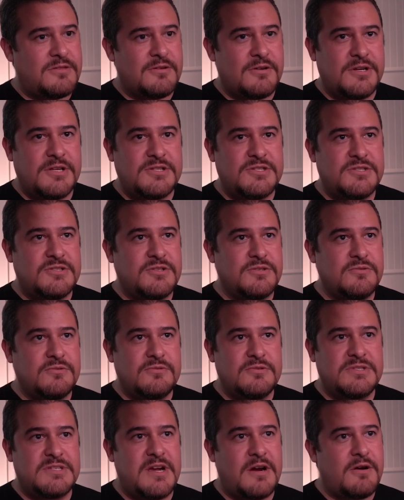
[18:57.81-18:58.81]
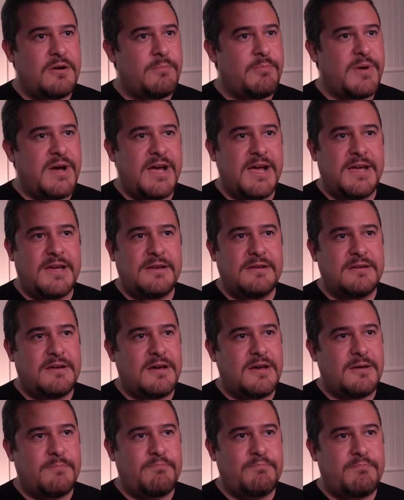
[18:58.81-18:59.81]
32 terabyte
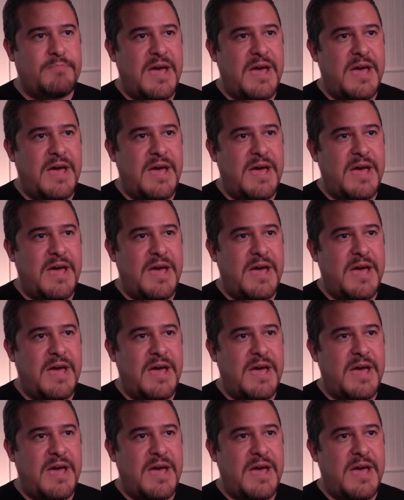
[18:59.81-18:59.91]
uh,